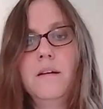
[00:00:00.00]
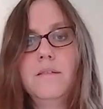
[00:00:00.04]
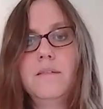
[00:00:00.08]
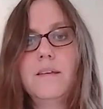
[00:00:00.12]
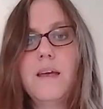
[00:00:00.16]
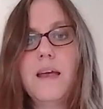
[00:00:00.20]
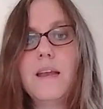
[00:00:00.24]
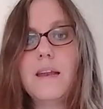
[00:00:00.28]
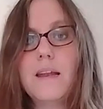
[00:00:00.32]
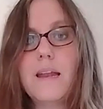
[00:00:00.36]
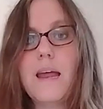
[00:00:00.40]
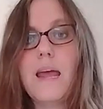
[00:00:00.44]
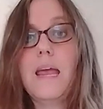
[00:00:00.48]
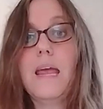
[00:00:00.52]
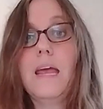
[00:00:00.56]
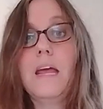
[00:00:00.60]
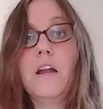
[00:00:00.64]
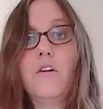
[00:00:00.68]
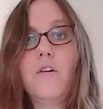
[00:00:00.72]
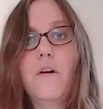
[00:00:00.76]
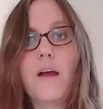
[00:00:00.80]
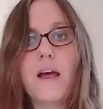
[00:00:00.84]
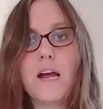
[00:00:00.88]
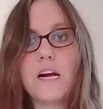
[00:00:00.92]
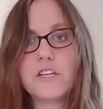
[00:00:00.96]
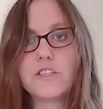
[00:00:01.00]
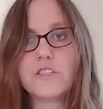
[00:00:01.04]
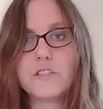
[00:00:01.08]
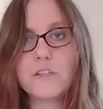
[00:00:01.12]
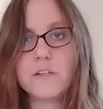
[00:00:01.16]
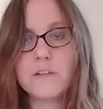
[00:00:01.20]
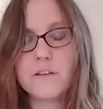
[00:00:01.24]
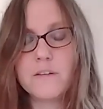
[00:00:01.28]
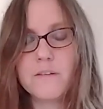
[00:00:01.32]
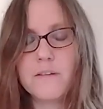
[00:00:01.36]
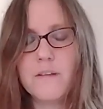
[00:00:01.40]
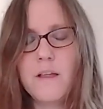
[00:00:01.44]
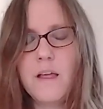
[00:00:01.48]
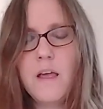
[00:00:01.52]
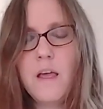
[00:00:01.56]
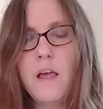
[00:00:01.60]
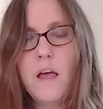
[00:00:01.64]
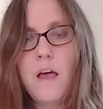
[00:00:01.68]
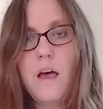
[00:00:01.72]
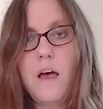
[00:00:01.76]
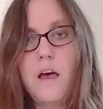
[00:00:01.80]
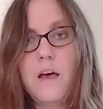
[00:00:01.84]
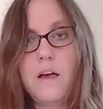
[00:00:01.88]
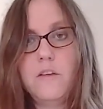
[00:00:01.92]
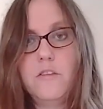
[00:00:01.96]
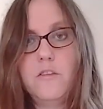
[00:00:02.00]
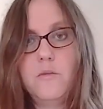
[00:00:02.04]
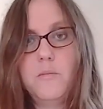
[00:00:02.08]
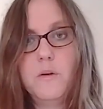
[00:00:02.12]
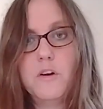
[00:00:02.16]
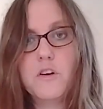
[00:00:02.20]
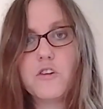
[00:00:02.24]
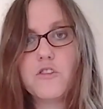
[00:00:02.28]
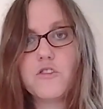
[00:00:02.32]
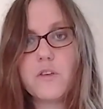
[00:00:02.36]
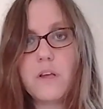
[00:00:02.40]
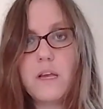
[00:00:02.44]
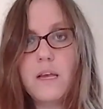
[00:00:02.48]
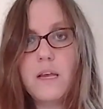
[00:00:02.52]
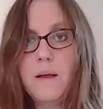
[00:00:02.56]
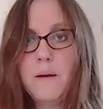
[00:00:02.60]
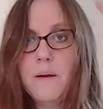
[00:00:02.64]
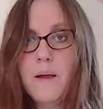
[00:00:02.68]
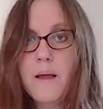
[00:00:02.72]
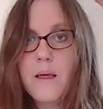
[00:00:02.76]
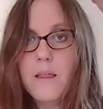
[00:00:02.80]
day-to-day interaction spiritually,